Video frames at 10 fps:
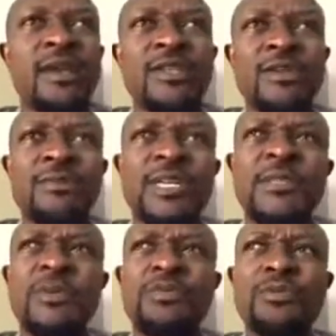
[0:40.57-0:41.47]

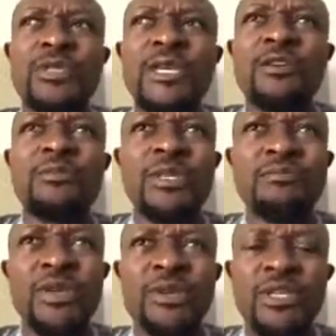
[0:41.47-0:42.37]
Sometimes people tell me
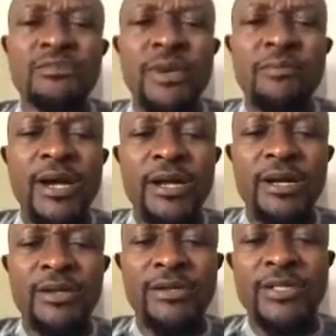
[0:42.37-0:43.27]
because my
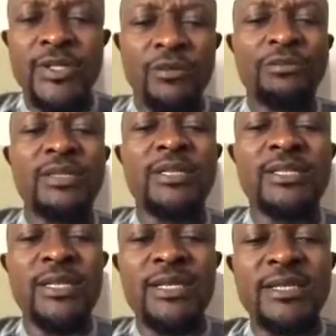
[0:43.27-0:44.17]
background is computer
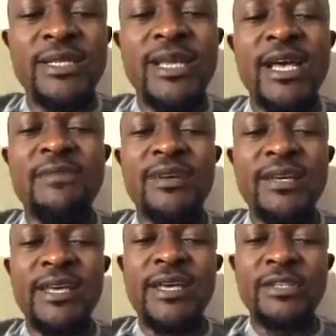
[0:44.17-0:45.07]
science that I have
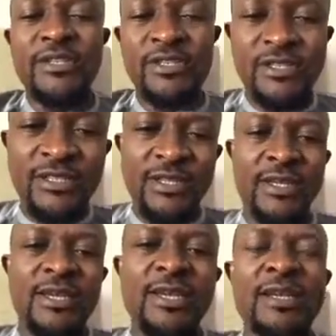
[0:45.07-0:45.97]
an edge,
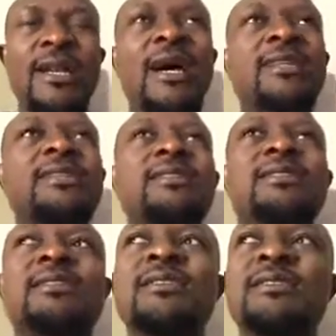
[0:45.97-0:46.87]
that
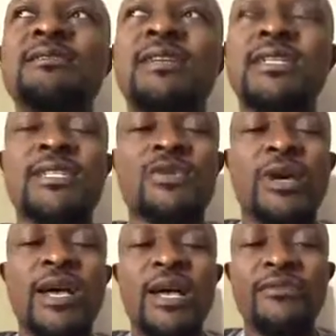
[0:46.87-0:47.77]
that is
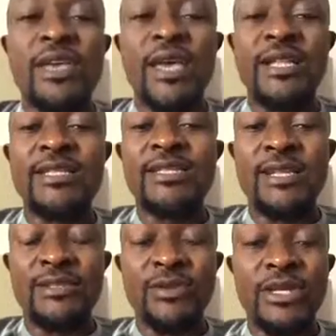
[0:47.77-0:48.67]
why I have a head
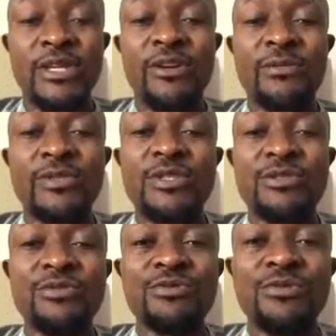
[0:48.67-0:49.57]
start when it comes
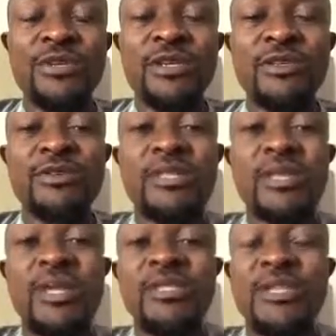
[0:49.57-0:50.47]
to
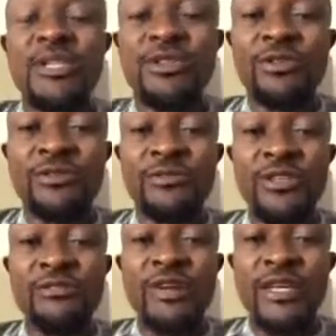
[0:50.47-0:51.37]
utilization of
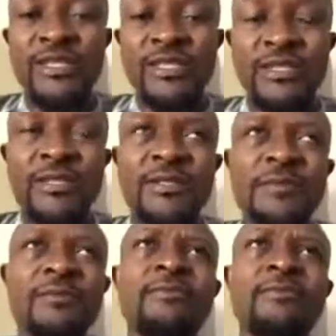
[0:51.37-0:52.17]
devices.